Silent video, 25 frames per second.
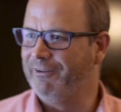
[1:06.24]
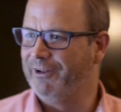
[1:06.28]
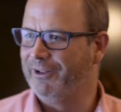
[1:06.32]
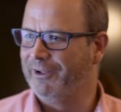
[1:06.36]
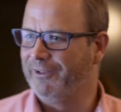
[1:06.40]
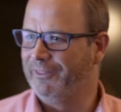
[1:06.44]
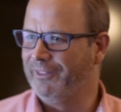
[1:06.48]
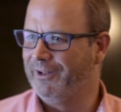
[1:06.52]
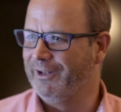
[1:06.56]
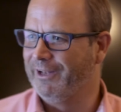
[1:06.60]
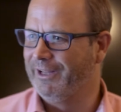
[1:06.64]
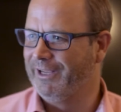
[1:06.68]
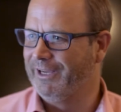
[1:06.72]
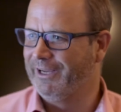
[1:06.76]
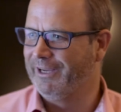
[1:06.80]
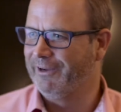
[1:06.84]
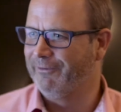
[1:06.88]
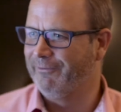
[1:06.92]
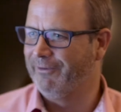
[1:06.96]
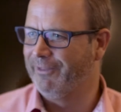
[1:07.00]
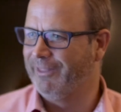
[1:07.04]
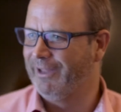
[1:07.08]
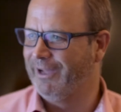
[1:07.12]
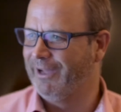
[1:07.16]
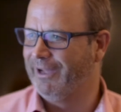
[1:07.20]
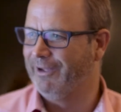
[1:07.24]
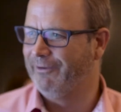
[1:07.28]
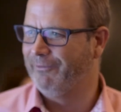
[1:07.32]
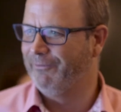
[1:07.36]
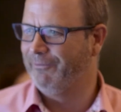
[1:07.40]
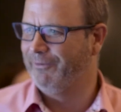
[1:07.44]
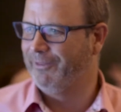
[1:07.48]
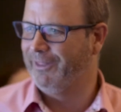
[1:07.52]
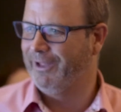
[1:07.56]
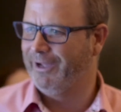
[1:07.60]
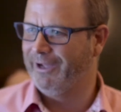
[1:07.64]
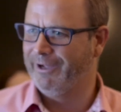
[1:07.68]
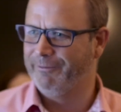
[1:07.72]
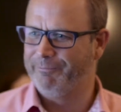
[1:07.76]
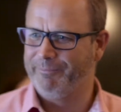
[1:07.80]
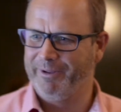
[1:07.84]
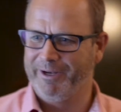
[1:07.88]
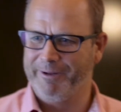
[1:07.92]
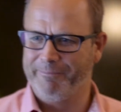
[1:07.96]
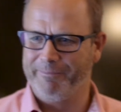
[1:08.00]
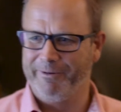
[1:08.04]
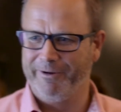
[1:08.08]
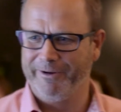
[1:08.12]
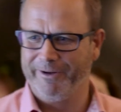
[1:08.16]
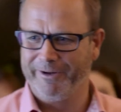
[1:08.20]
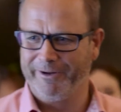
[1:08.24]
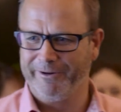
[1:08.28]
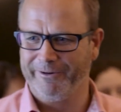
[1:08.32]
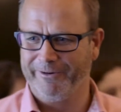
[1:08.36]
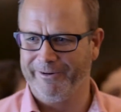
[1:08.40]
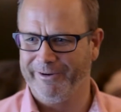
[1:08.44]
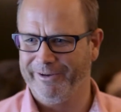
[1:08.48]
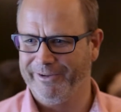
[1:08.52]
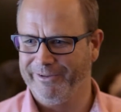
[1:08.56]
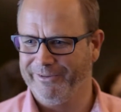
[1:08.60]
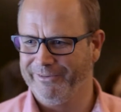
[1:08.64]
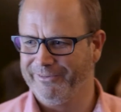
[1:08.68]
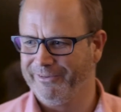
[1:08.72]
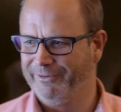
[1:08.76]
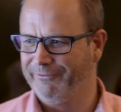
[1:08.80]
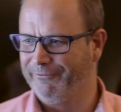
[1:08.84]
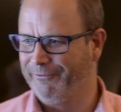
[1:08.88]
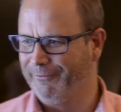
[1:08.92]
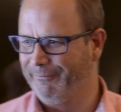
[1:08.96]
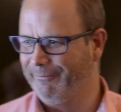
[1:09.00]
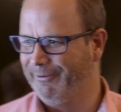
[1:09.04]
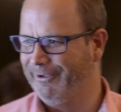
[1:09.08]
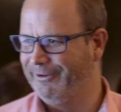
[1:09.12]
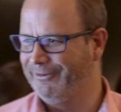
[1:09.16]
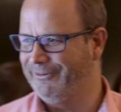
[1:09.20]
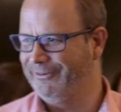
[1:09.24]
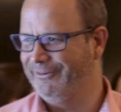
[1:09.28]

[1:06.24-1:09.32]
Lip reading: describing what you're tasting in a wine. And sometimes I